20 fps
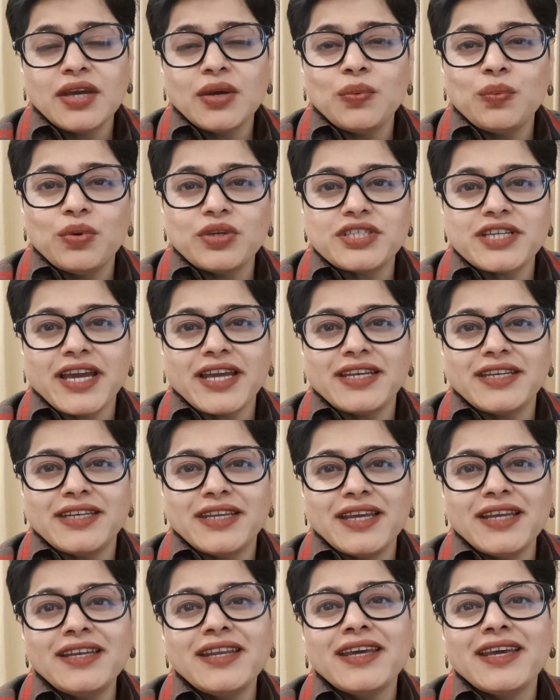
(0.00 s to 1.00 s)
which I
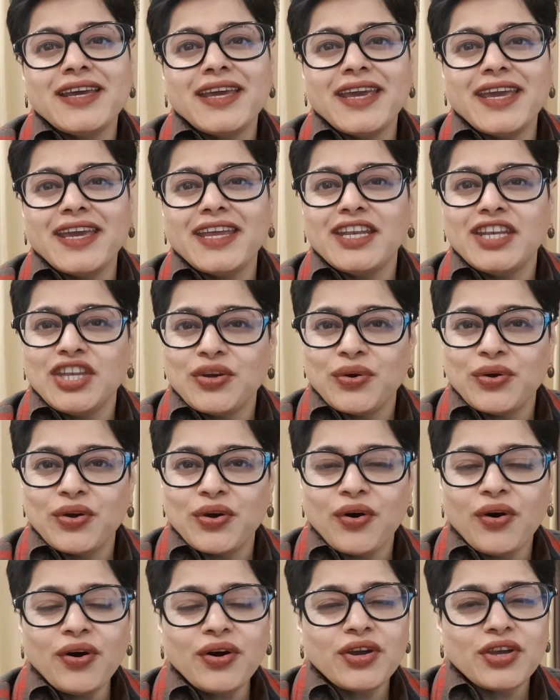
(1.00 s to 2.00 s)
did in New
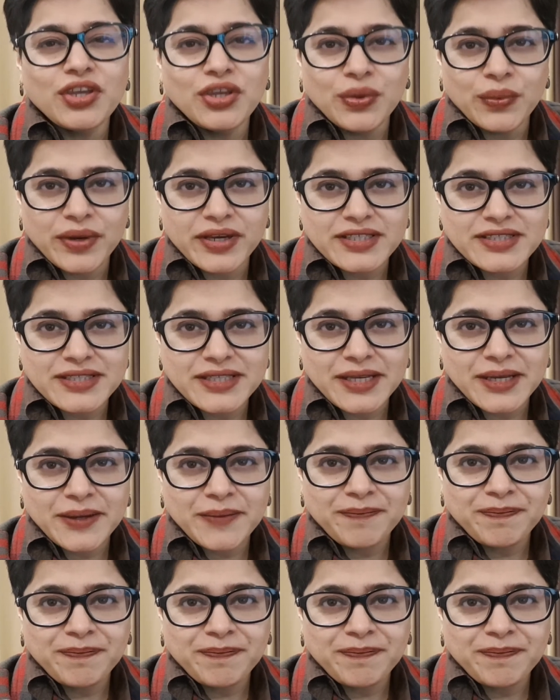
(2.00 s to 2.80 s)
York, USA.